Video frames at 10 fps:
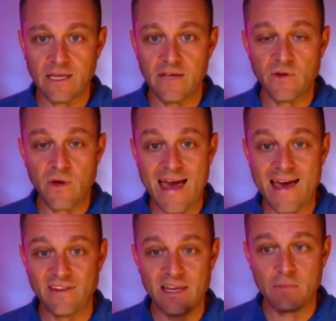if you
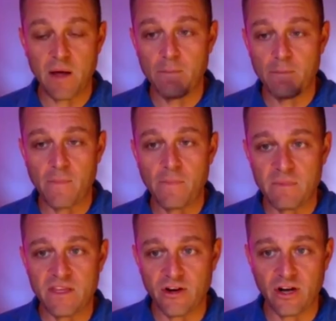have any, pop, pop them
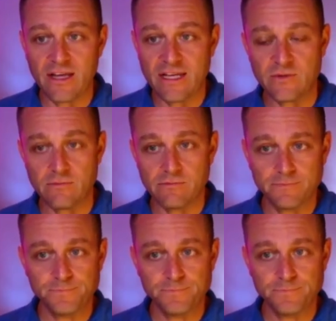in there and I'll answer them.